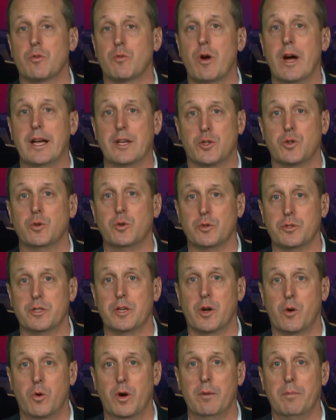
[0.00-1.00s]
with the right tools
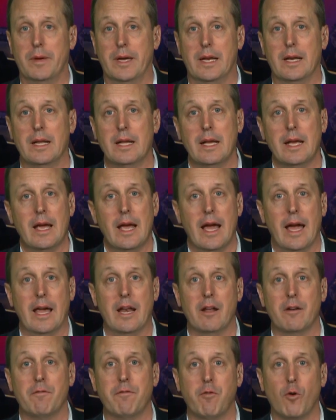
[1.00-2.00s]
and equipment.
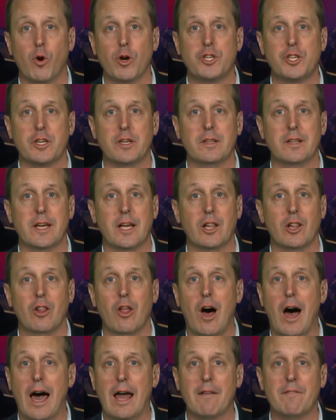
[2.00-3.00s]
And unfortunately, a
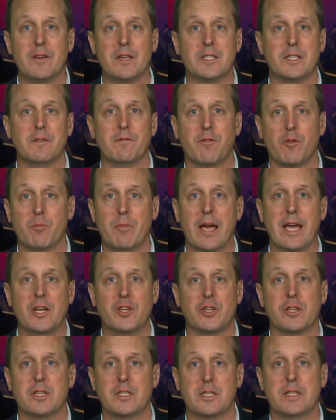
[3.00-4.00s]
lot of this
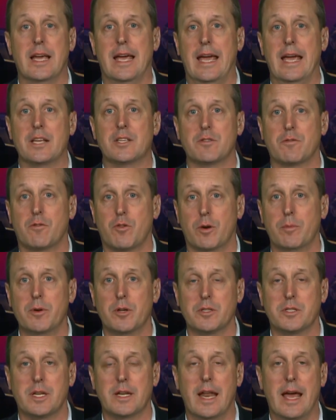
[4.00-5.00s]
information is in the hands of
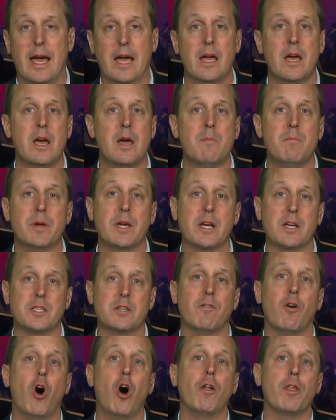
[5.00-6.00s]
criminals today mm.
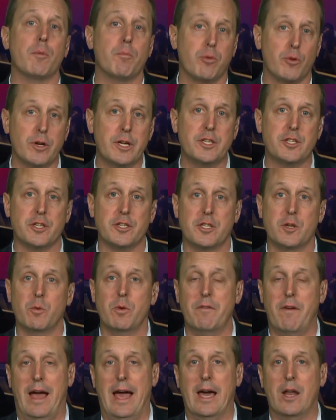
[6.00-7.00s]
because of all the breaches that
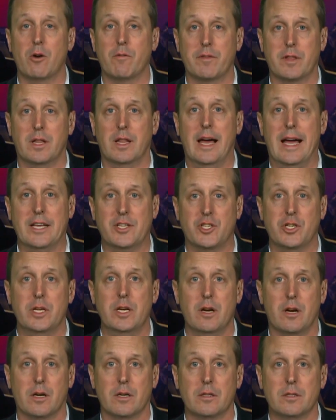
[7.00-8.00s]
we've had over the last
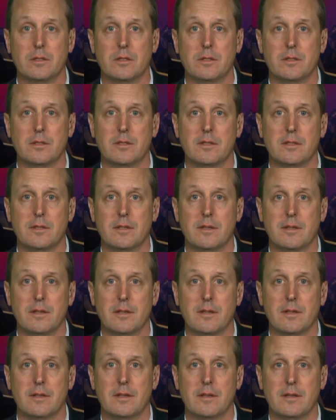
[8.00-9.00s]
year. Hey,
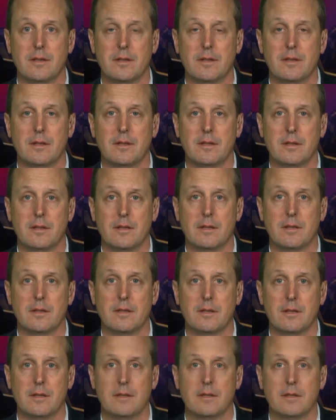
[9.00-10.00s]
Caleb, this is
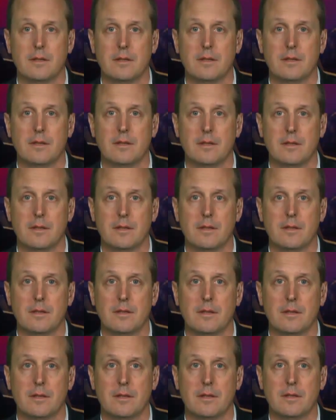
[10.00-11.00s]
Mike Murphy. Um,
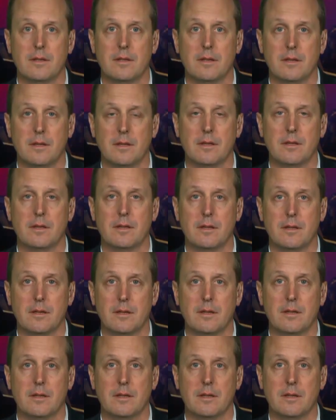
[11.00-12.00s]
so, looking at a
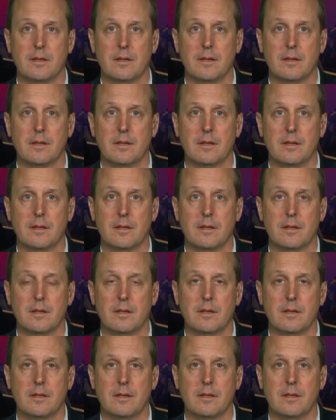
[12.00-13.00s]
company the size of
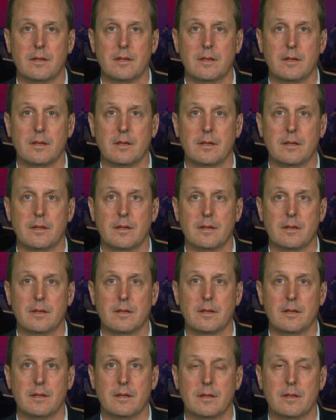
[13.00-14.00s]
IBM uh,
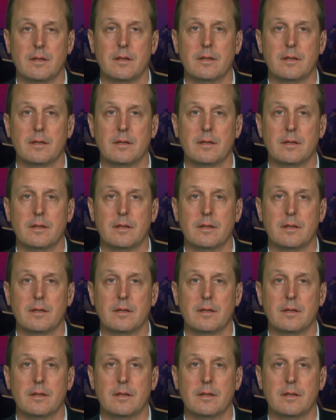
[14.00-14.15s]
and